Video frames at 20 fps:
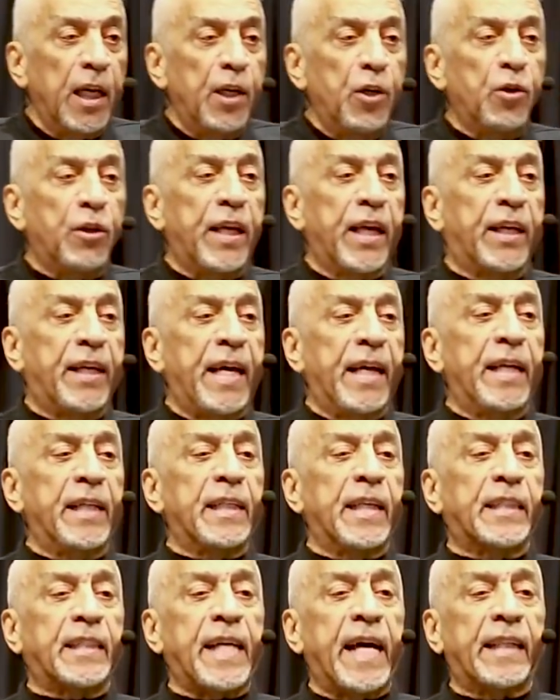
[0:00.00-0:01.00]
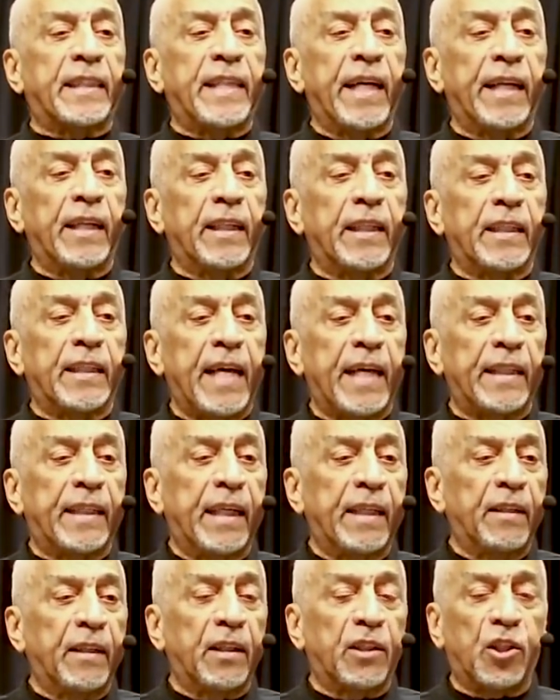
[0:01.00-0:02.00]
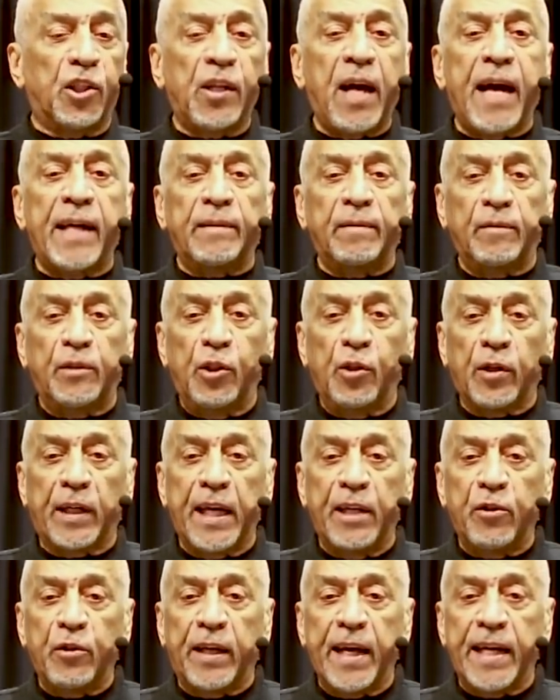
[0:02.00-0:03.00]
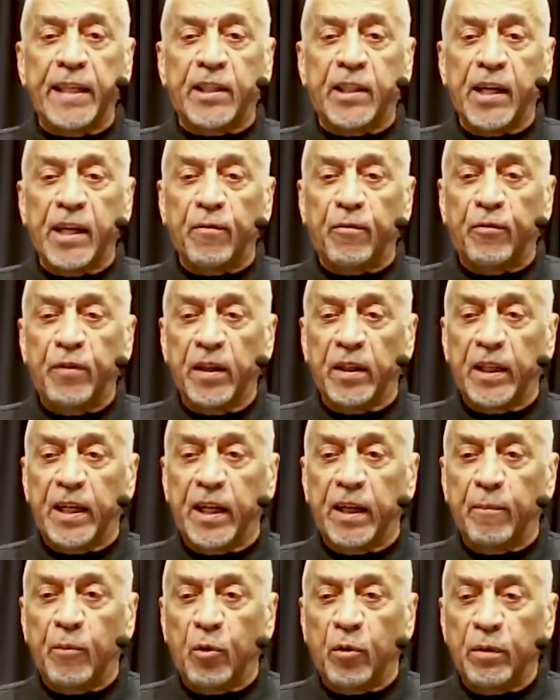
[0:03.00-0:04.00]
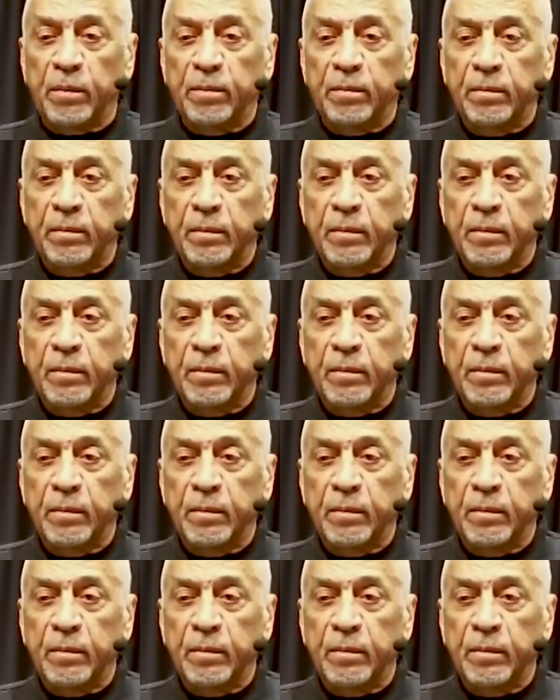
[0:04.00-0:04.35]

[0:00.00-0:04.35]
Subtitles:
You get it, it's like getting a shot. You can't feel it anymore.